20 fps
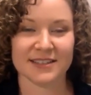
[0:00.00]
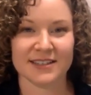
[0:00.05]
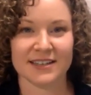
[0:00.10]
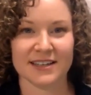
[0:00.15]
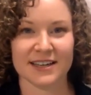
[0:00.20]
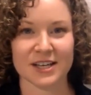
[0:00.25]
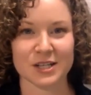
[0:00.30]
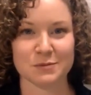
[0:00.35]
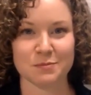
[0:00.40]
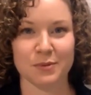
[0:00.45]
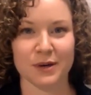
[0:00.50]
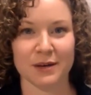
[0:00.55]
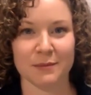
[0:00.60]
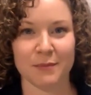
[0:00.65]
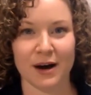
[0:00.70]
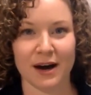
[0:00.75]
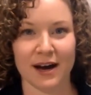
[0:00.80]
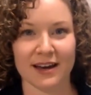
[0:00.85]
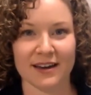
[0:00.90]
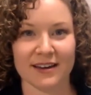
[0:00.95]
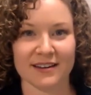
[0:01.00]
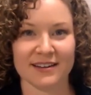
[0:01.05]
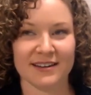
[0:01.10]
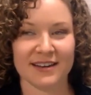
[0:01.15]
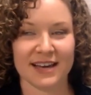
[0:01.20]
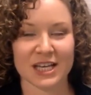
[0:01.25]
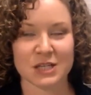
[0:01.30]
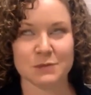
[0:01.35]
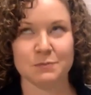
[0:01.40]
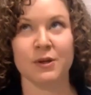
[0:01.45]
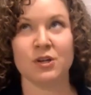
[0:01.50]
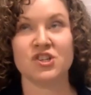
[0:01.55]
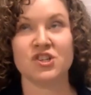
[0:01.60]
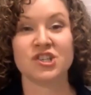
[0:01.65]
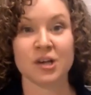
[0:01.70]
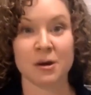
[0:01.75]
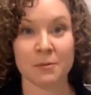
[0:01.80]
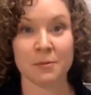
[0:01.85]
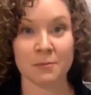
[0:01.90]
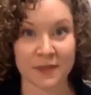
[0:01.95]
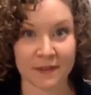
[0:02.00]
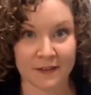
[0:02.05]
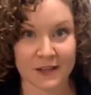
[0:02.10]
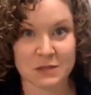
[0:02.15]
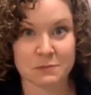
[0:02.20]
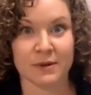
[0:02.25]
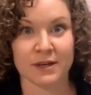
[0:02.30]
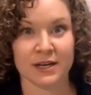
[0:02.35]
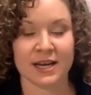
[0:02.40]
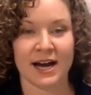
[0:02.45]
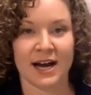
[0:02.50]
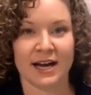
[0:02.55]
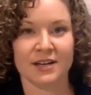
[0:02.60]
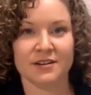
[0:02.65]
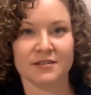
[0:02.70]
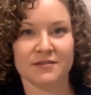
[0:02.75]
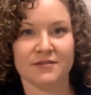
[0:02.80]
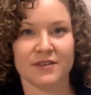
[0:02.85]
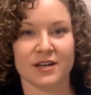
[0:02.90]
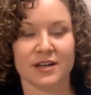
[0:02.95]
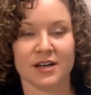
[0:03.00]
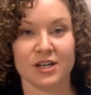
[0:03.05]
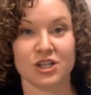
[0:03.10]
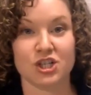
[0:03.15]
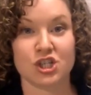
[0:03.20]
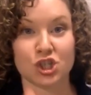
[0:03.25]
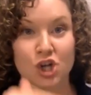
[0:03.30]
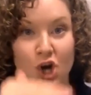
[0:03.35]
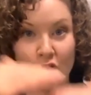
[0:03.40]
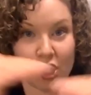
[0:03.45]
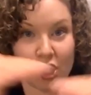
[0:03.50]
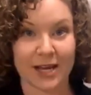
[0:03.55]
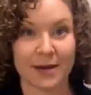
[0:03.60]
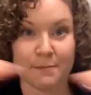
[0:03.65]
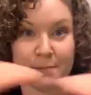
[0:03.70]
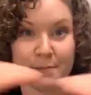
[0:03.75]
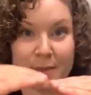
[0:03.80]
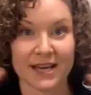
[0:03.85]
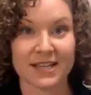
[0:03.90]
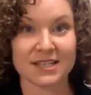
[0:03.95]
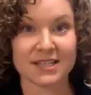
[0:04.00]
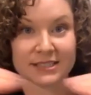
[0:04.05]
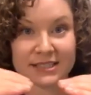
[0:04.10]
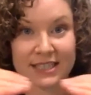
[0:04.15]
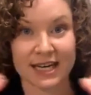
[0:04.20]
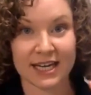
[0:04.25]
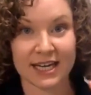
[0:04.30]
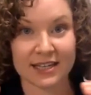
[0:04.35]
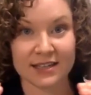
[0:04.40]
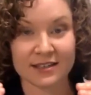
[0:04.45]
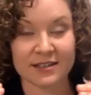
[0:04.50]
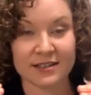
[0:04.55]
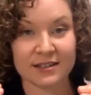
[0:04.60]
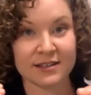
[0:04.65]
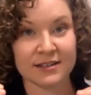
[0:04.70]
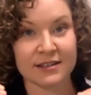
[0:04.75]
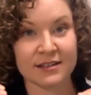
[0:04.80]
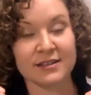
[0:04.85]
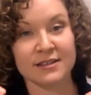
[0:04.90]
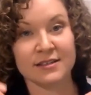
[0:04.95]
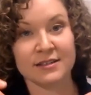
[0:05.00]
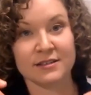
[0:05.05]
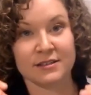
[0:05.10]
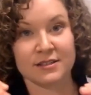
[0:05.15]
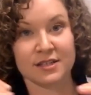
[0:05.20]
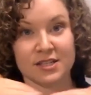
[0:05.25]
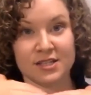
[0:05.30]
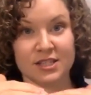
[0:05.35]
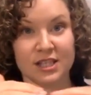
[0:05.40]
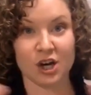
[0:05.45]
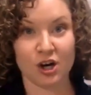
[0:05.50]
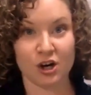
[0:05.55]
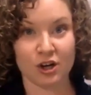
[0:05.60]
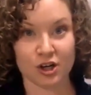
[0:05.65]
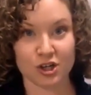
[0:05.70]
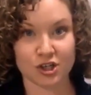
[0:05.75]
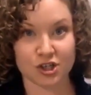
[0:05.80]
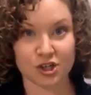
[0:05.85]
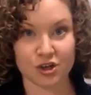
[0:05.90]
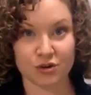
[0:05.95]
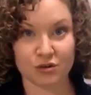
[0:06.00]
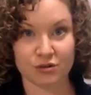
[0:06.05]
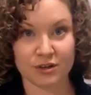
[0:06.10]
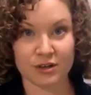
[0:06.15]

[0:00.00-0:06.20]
has been something that's been kind of a starting baseline to see on a shoe.